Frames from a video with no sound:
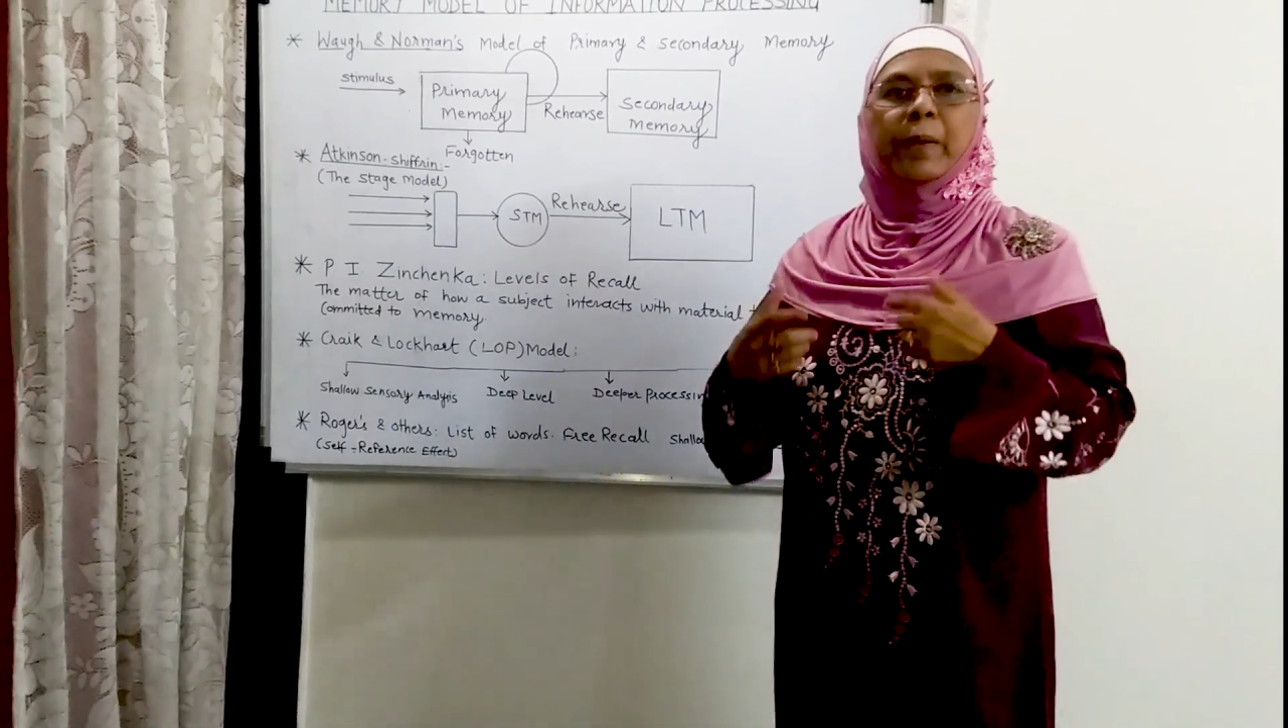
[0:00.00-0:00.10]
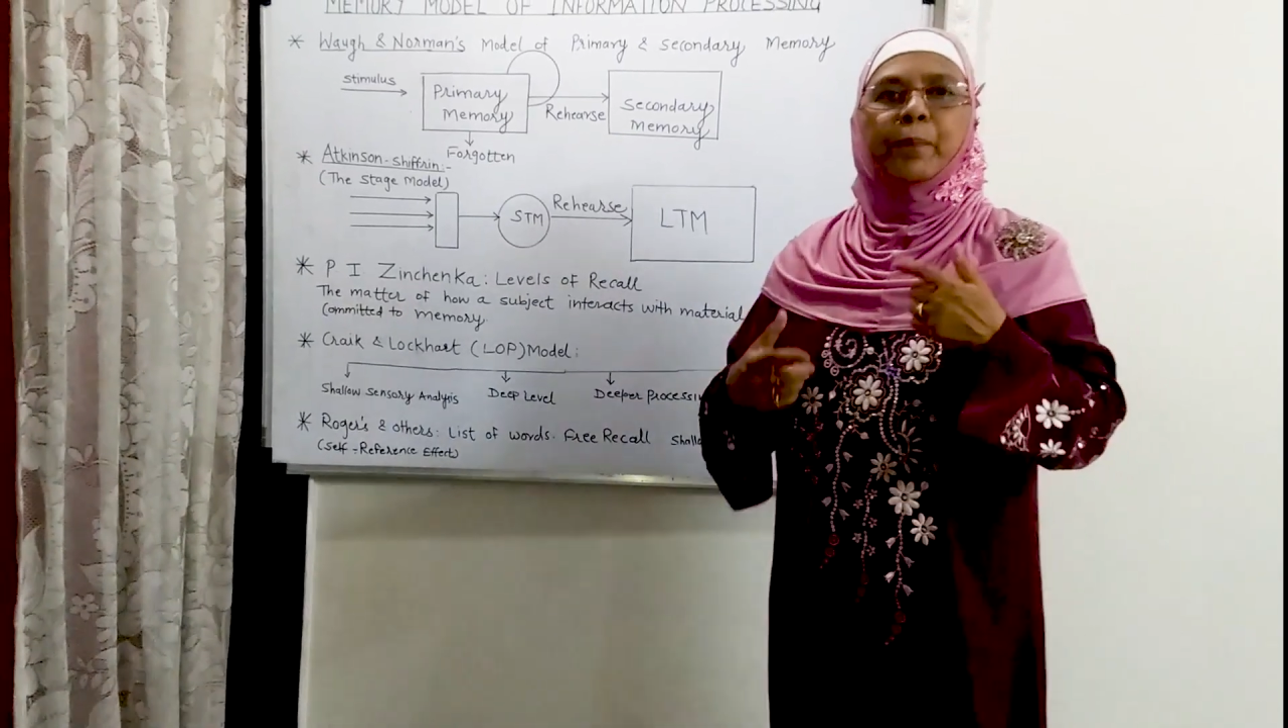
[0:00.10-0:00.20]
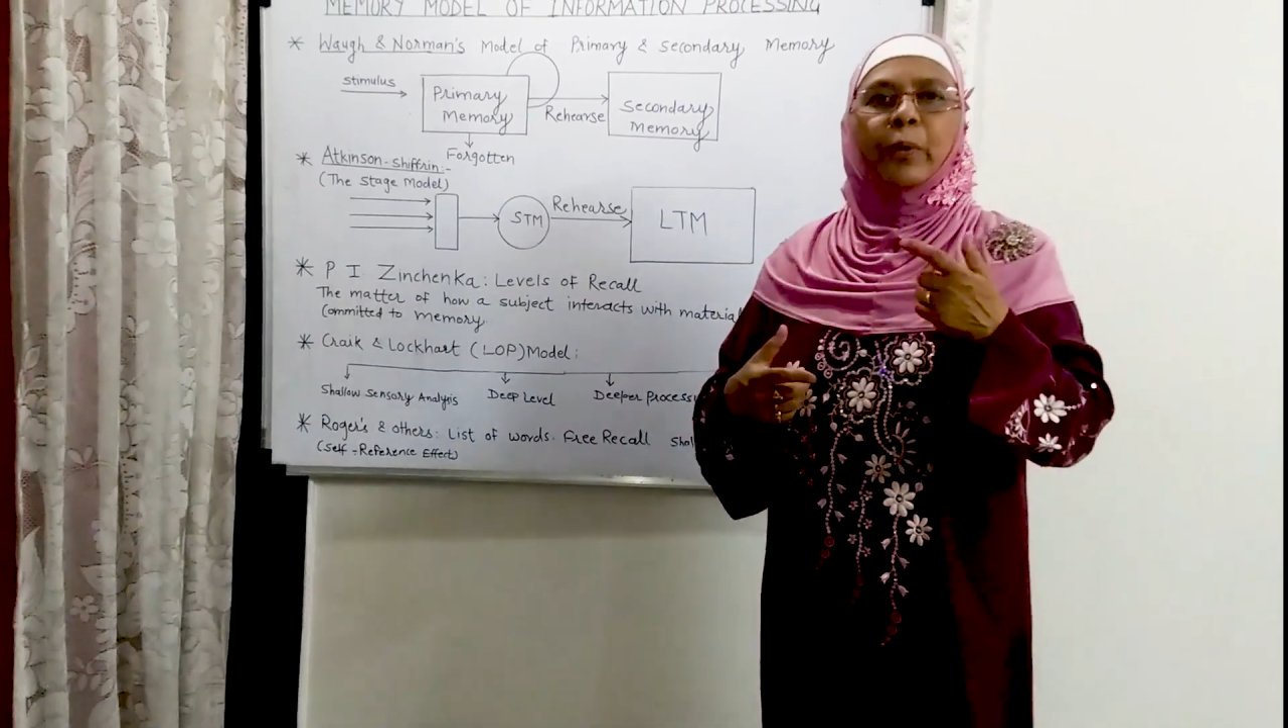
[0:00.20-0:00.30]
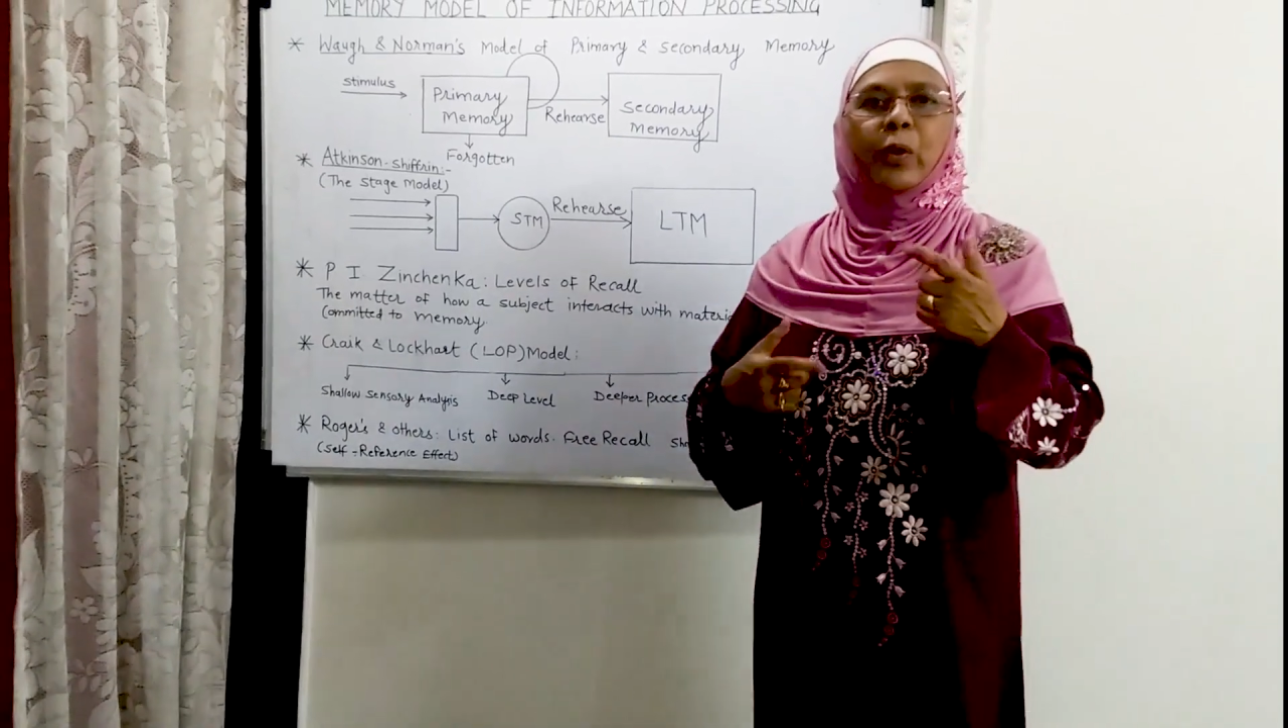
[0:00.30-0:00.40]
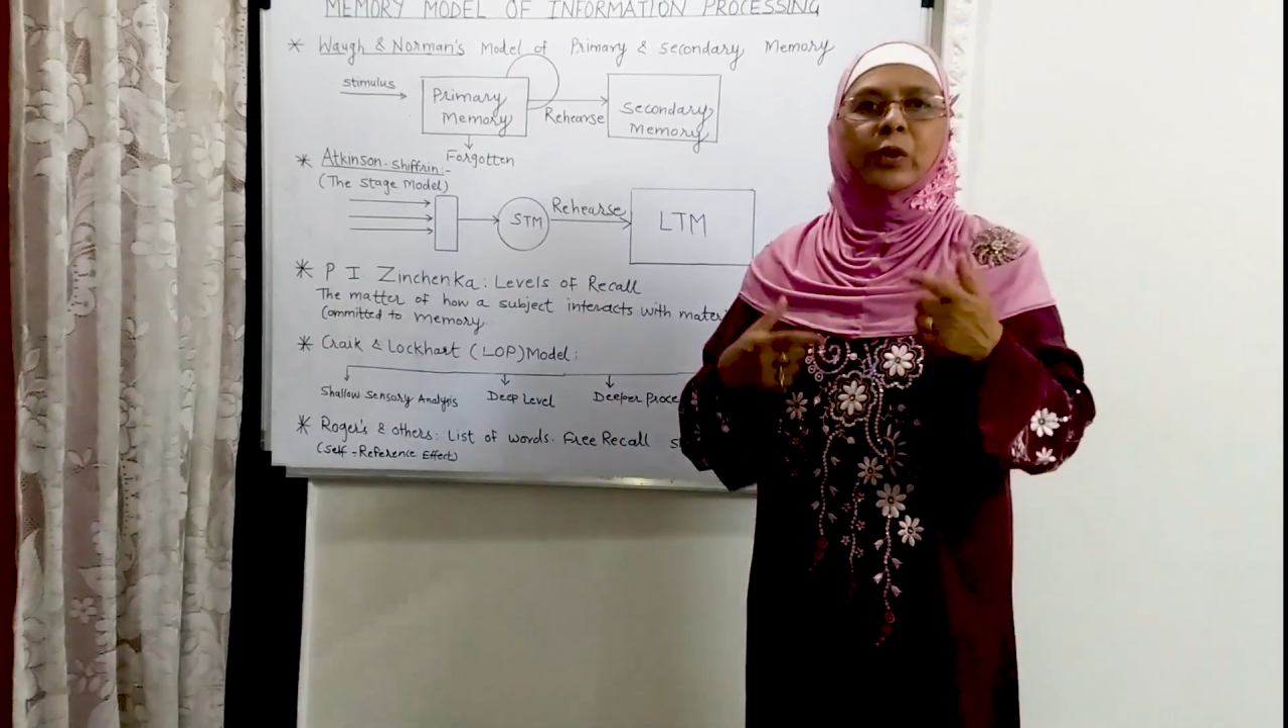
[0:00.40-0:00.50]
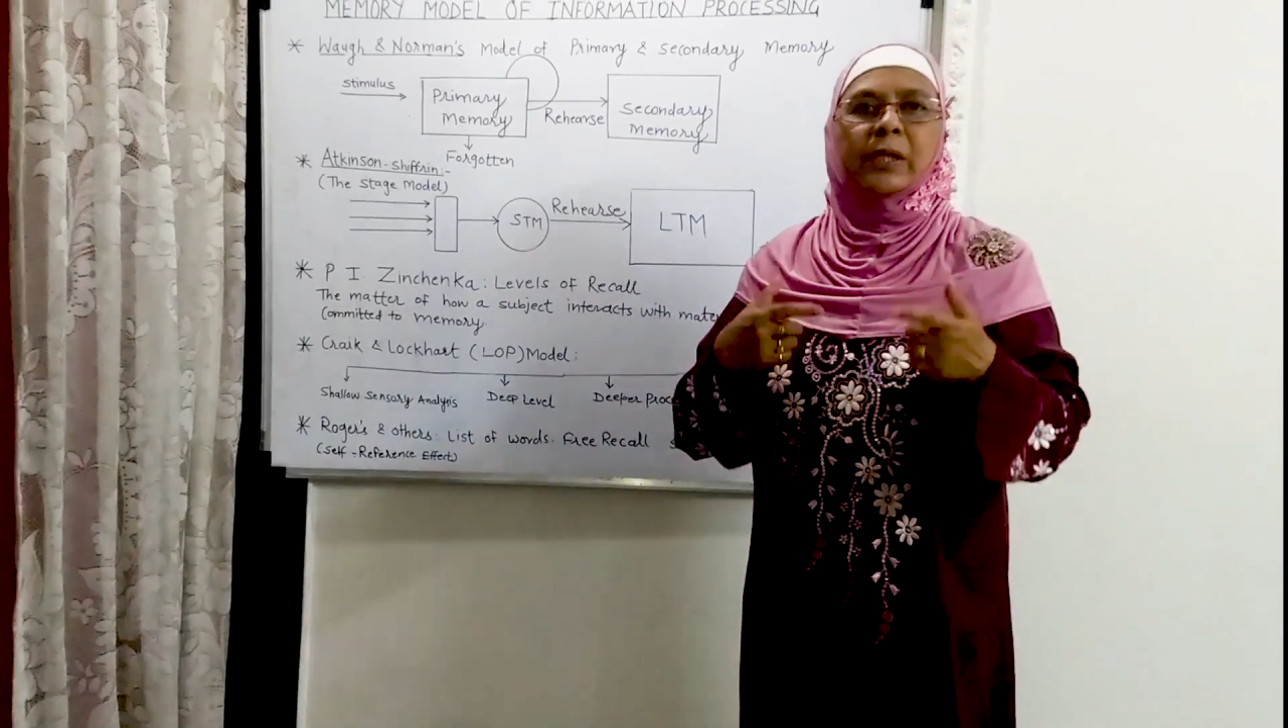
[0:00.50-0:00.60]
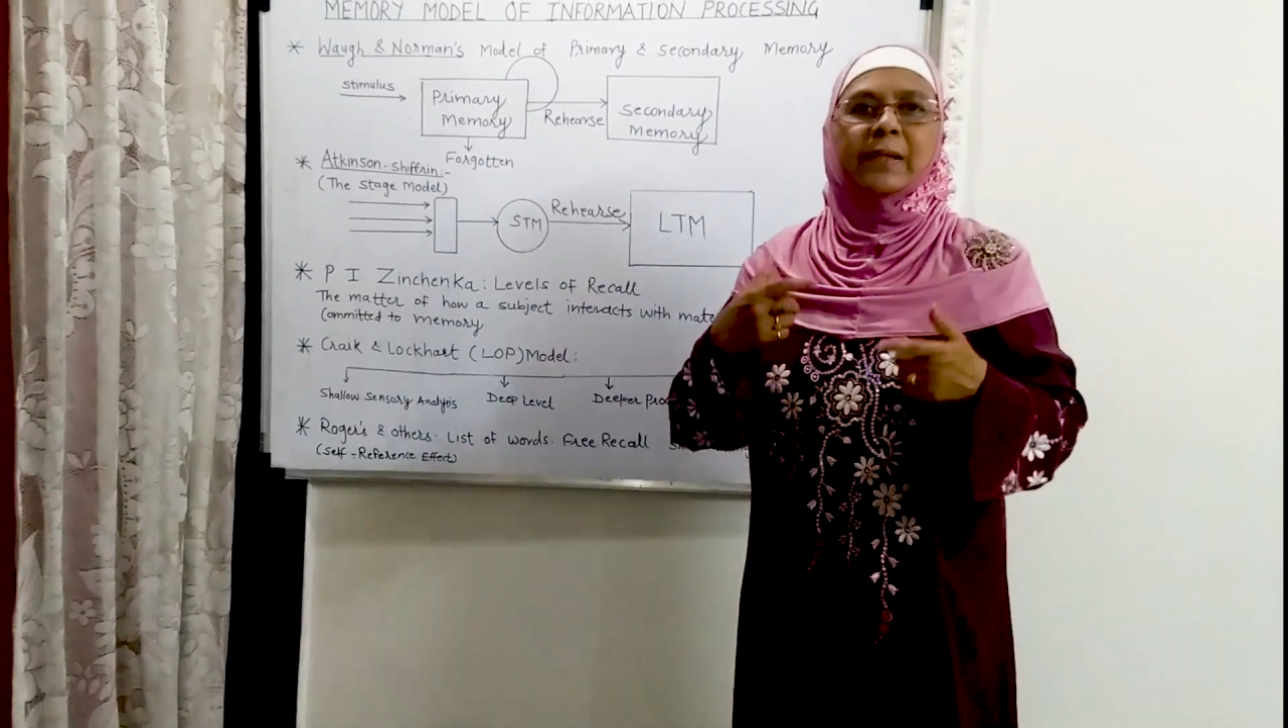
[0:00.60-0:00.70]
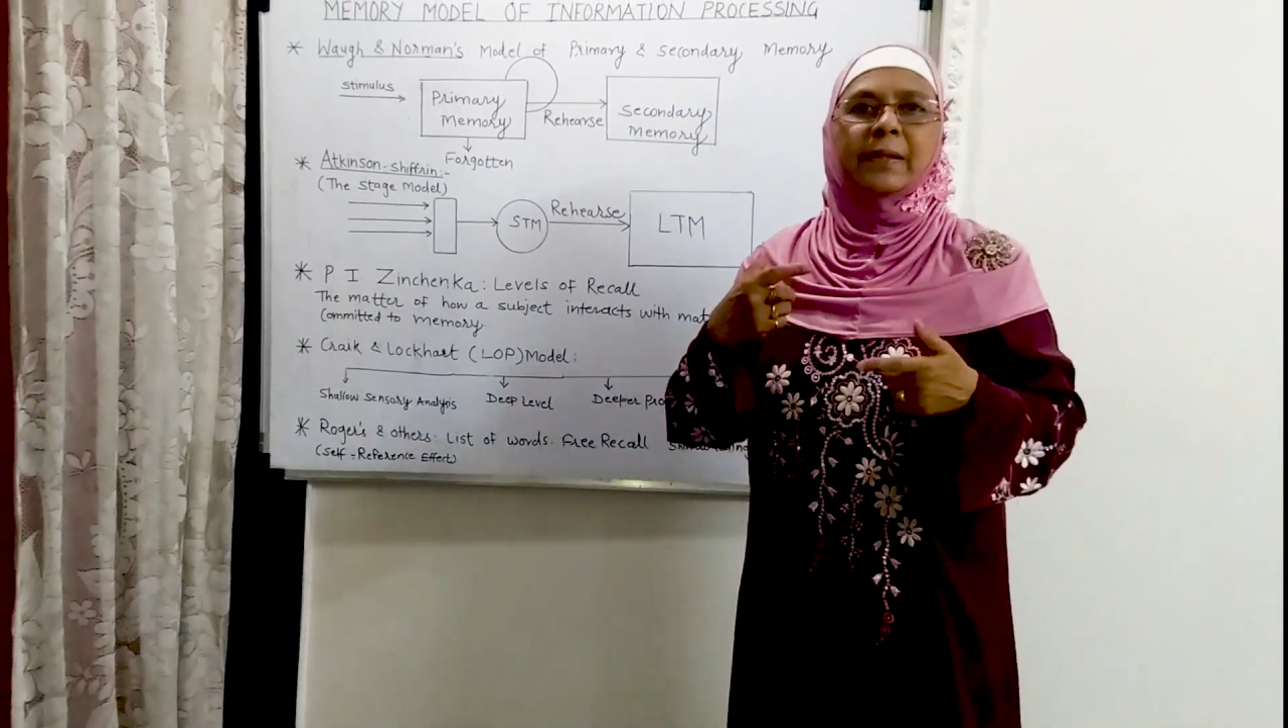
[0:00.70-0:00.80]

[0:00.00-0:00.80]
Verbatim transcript: process